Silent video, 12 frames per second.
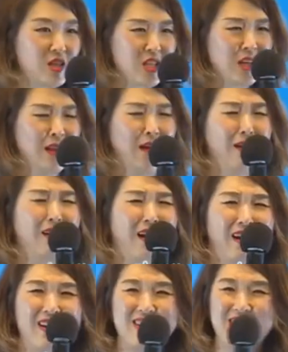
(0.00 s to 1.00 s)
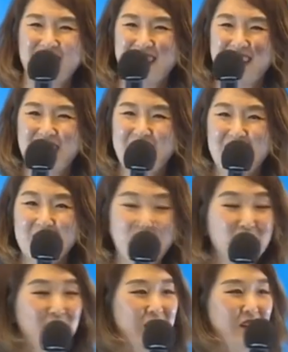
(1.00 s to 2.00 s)
question a lot.
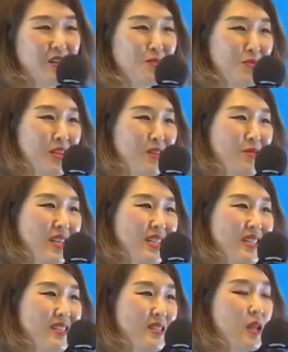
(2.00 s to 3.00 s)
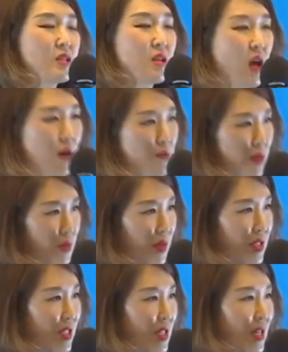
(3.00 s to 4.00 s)
That video is pretty recent. It's a
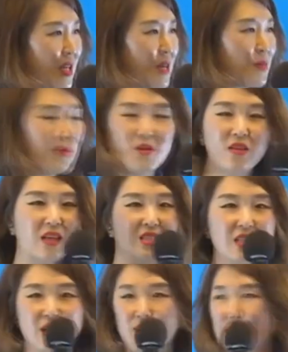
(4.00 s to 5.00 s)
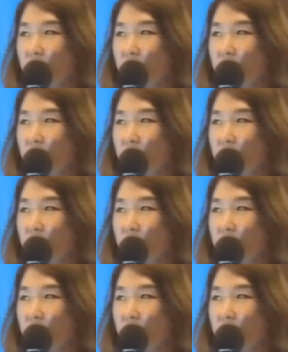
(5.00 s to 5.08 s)
compliment, but no, that's not